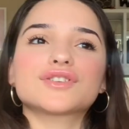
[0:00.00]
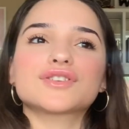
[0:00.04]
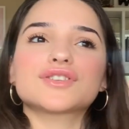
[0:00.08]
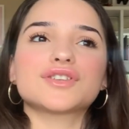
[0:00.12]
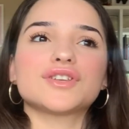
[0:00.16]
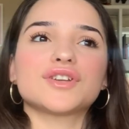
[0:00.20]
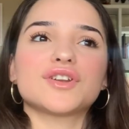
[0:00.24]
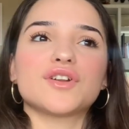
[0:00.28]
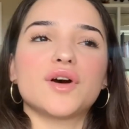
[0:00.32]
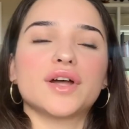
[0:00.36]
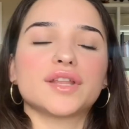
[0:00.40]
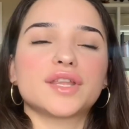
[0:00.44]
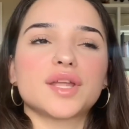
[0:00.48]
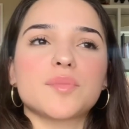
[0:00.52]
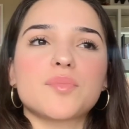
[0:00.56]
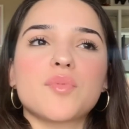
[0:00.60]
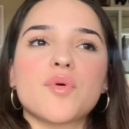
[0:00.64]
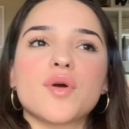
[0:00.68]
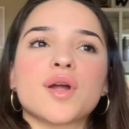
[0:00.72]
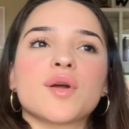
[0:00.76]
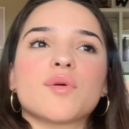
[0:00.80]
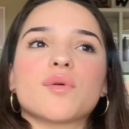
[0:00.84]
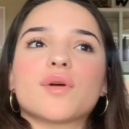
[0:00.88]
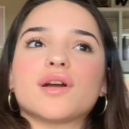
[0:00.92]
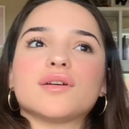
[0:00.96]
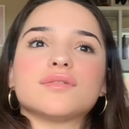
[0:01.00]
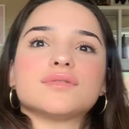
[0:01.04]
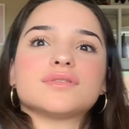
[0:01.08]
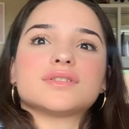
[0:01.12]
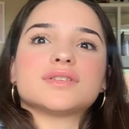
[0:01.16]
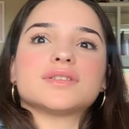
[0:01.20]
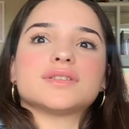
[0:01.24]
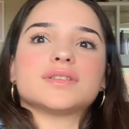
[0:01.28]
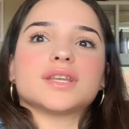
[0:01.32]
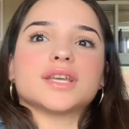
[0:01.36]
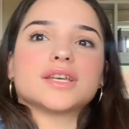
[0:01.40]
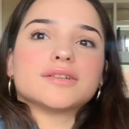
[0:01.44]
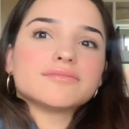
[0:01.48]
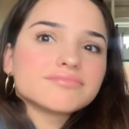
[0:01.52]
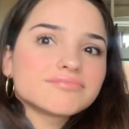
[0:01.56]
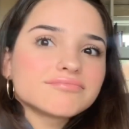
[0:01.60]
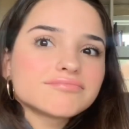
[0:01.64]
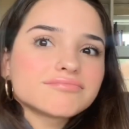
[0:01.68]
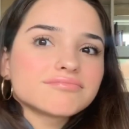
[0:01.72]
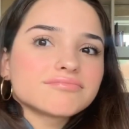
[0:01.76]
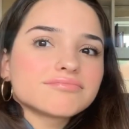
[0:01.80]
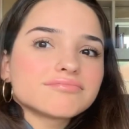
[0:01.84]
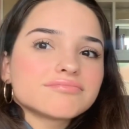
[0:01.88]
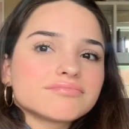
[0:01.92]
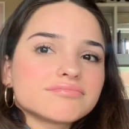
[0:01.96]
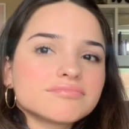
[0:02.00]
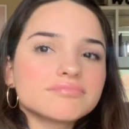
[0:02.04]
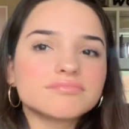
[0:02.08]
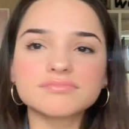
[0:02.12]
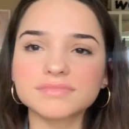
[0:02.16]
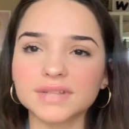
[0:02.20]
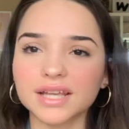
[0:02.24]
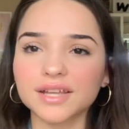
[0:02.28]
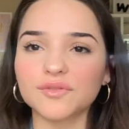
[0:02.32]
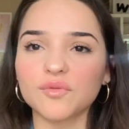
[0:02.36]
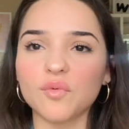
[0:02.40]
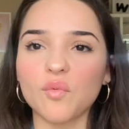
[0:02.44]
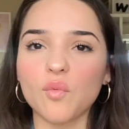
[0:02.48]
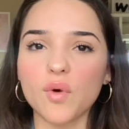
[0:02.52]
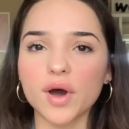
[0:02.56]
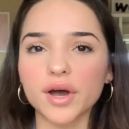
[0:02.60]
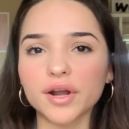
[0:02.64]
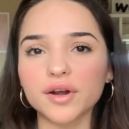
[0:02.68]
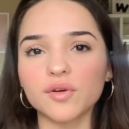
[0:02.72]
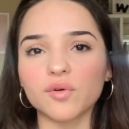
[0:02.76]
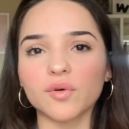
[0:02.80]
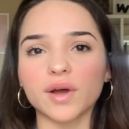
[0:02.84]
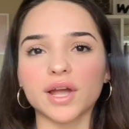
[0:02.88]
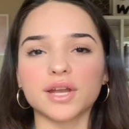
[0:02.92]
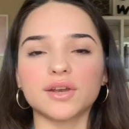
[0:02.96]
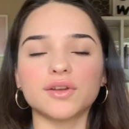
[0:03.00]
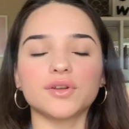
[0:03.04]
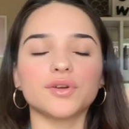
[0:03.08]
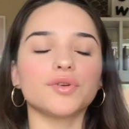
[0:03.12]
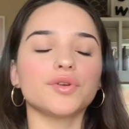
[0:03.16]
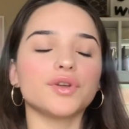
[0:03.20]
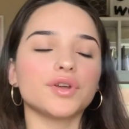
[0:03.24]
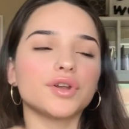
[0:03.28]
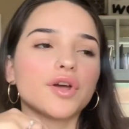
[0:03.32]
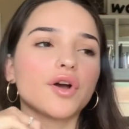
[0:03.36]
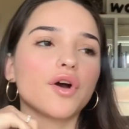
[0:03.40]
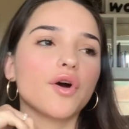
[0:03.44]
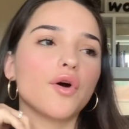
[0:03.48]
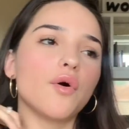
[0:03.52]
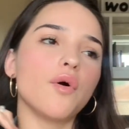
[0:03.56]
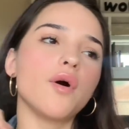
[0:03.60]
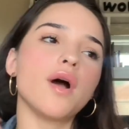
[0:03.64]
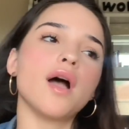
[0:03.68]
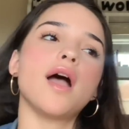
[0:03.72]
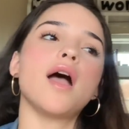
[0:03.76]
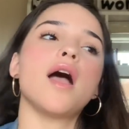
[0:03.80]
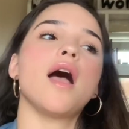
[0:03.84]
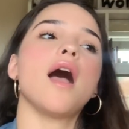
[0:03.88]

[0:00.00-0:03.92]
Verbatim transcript: just, you know, at that point where I was just like, like, what do I do, you know?